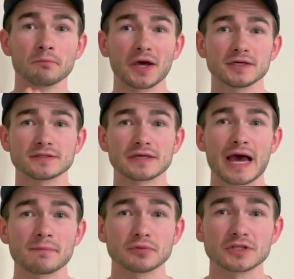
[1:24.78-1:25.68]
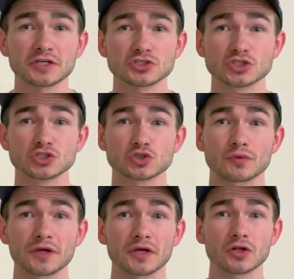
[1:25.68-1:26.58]
Bike the Appalachian
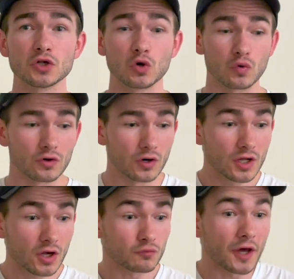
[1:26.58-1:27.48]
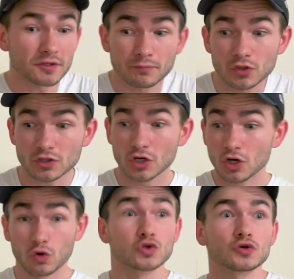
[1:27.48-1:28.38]
Trail or write a book
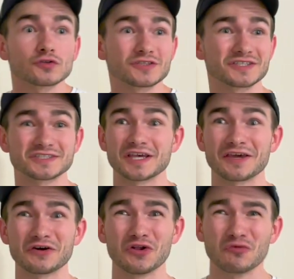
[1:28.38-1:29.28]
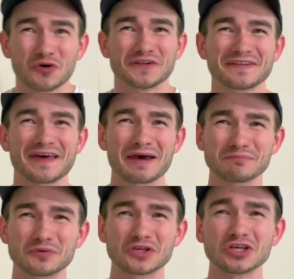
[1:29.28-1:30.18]
or learn to sail. Wouldn't
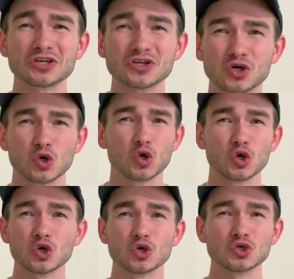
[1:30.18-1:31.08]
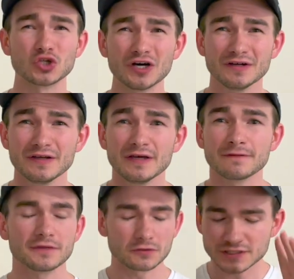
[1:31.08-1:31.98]
that be cool?
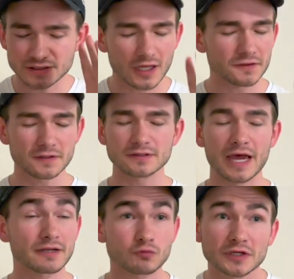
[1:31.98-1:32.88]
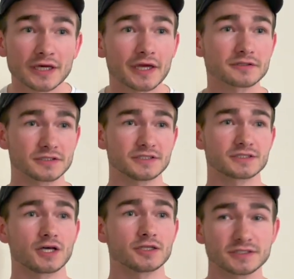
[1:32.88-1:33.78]
There's nothing that
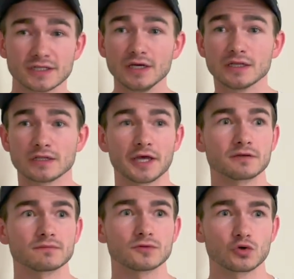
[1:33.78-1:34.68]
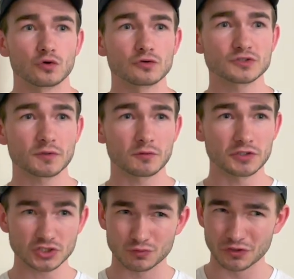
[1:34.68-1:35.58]
discuss Like girls we
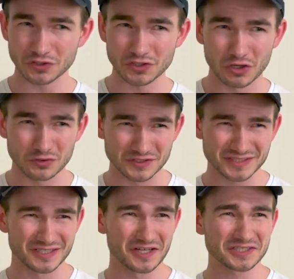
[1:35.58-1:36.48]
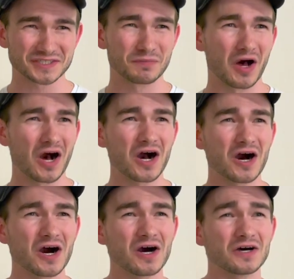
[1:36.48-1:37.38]
wish would notice us
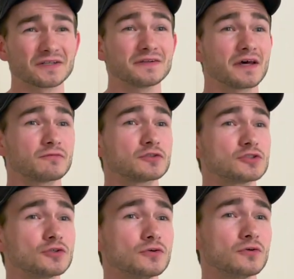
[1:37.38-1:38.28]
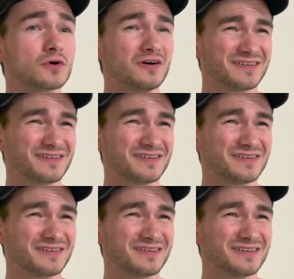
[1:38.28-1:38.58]
But never do